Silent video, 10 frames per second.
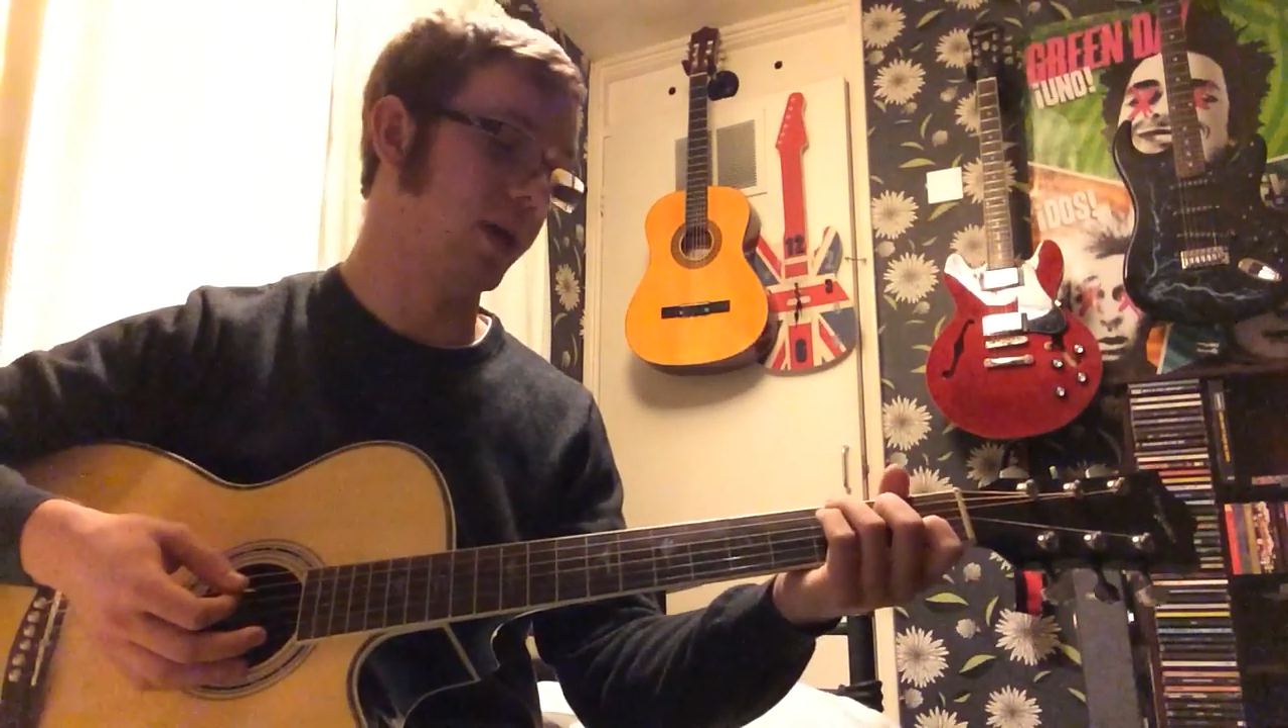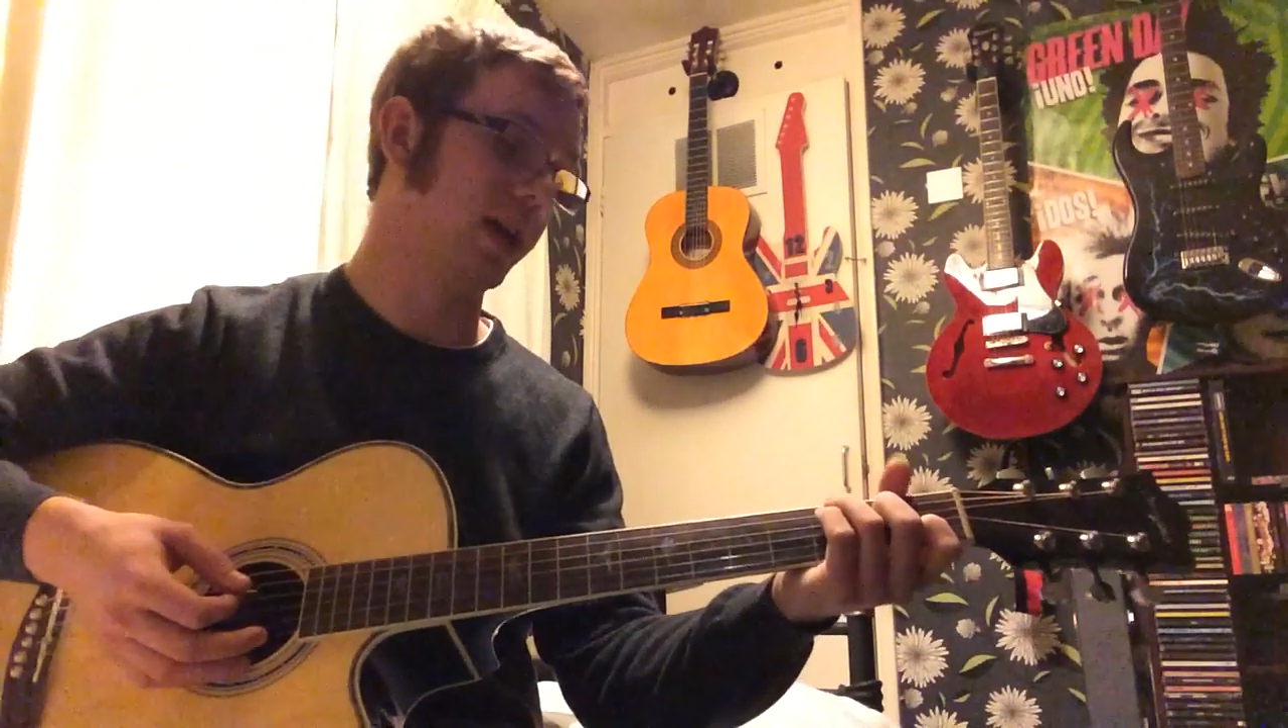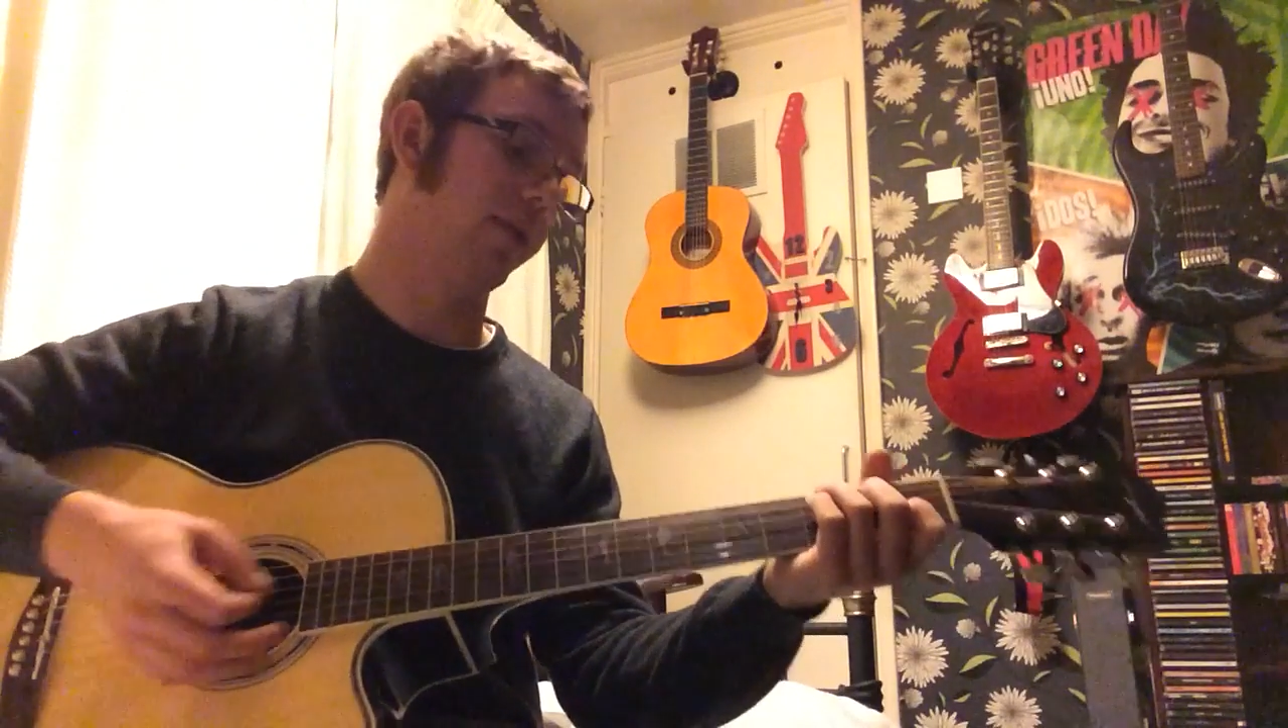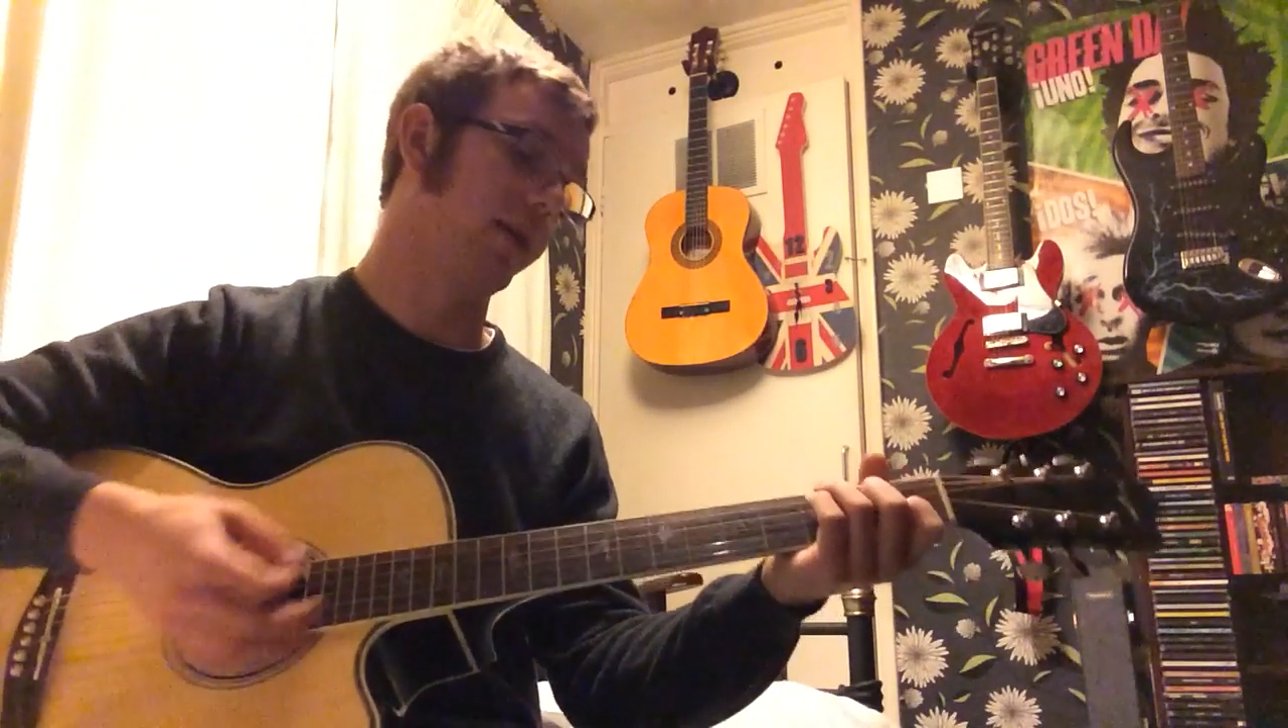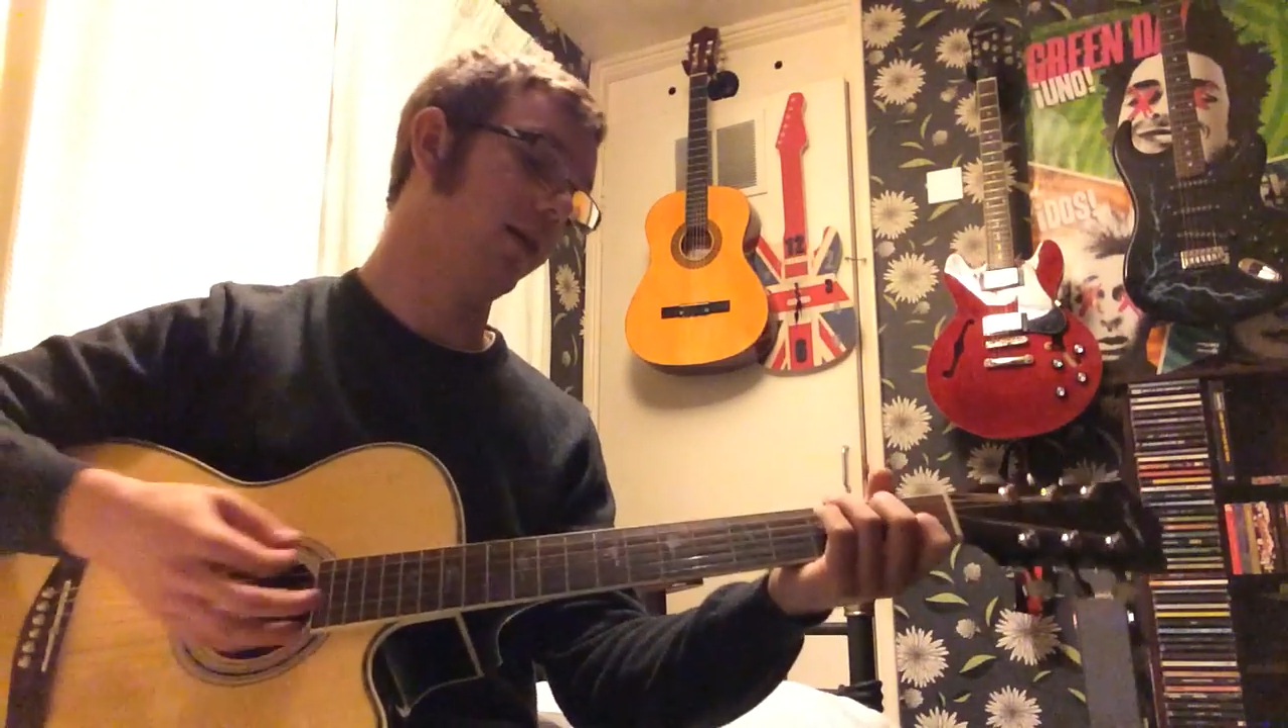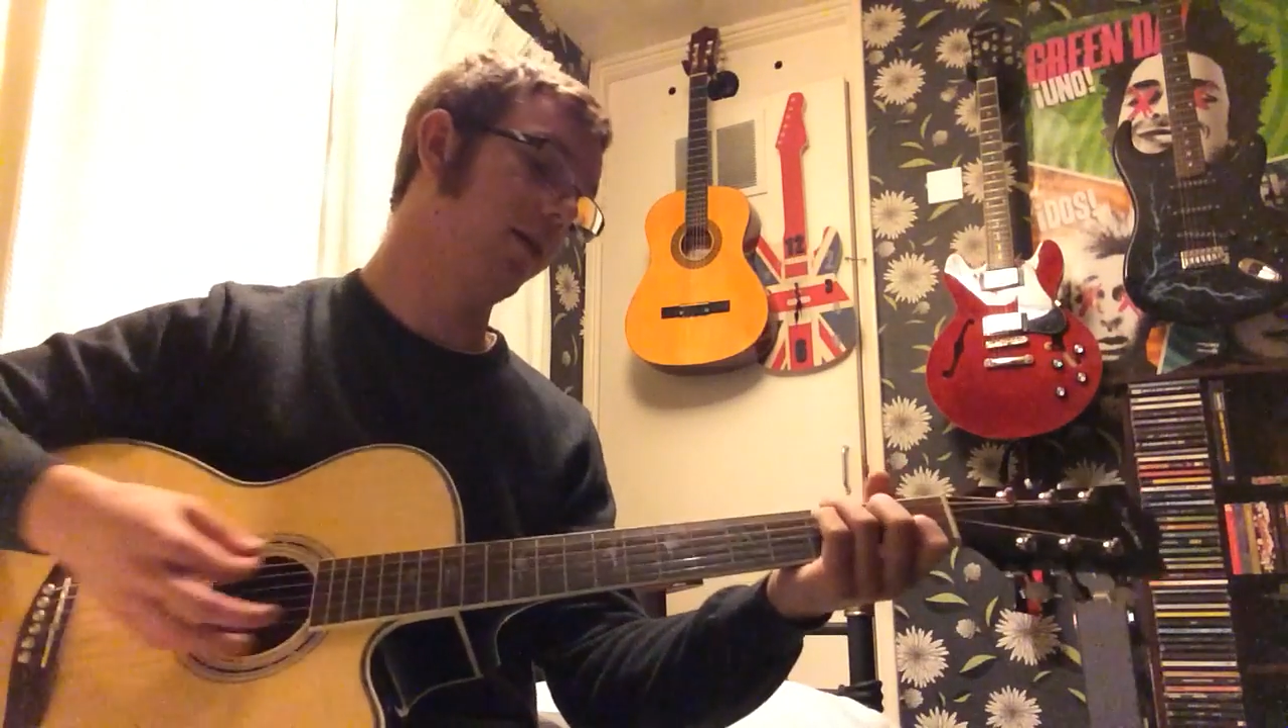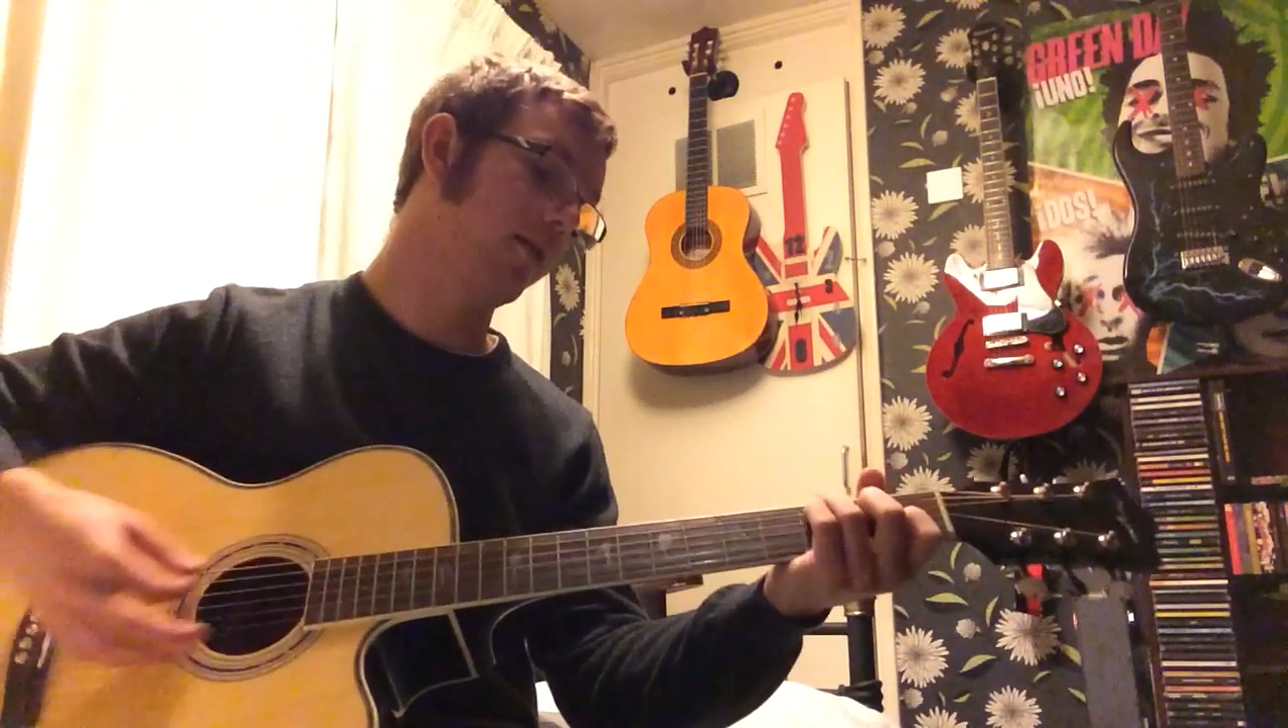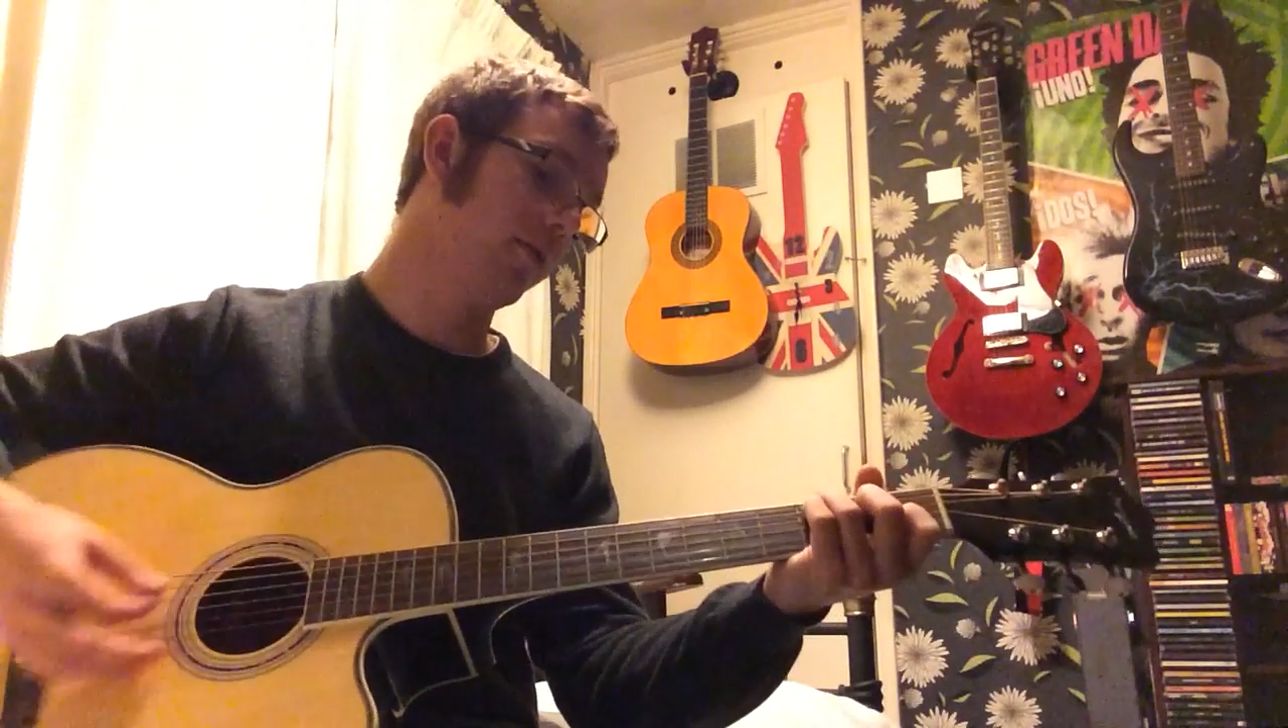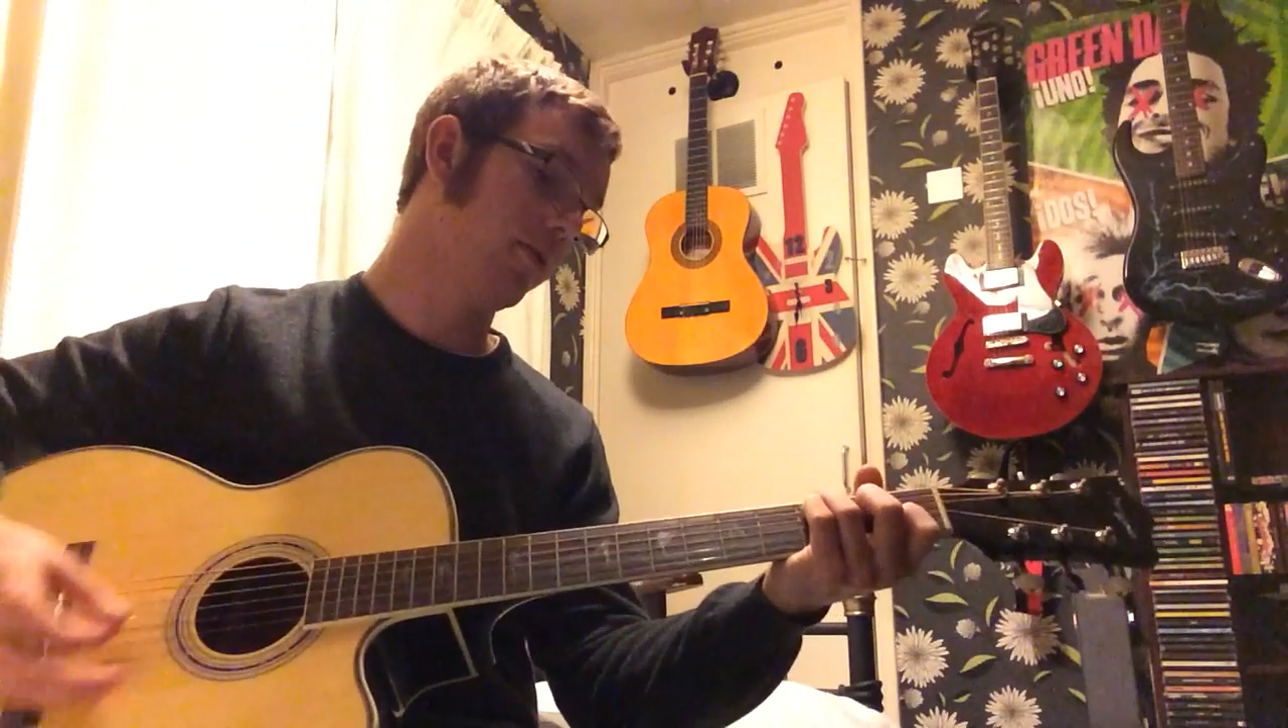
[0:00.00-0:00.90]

pinky finger